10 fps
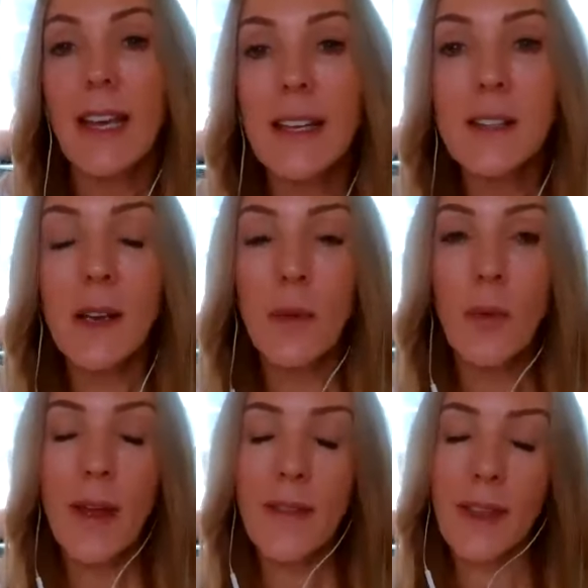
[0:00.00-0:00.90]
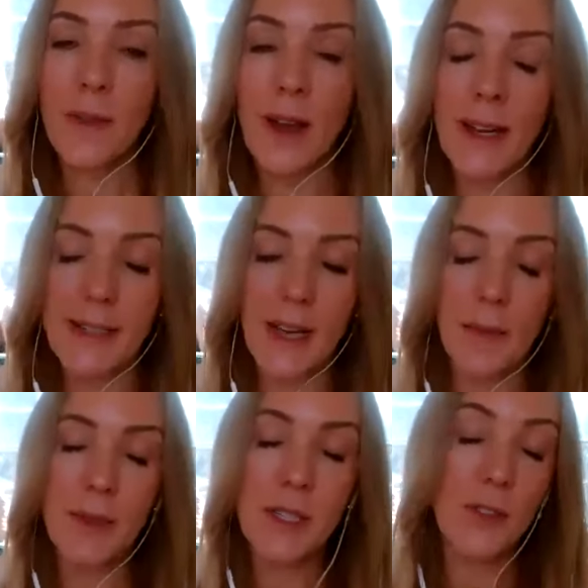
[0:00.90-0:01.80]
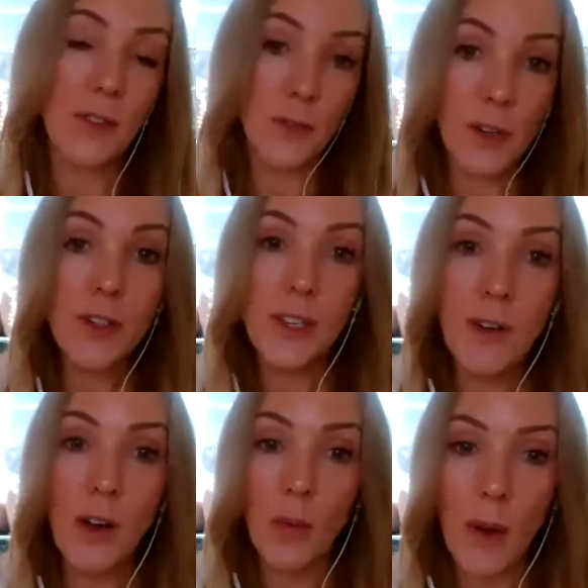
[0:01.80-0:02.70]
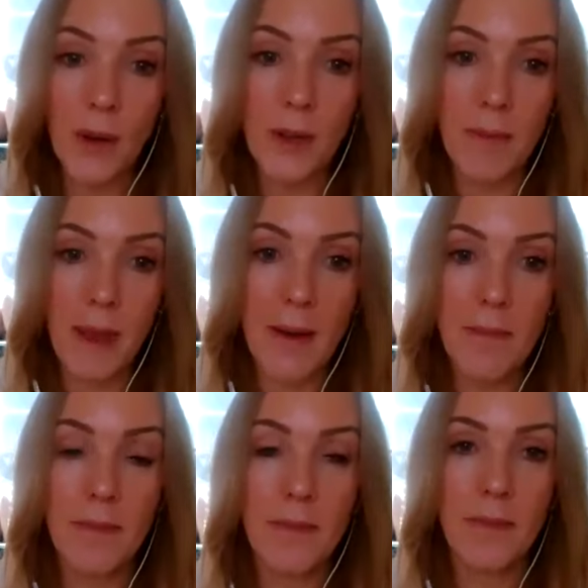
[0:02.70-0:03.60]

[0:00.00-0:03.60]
is that when they rise up, is to first of all welcome them.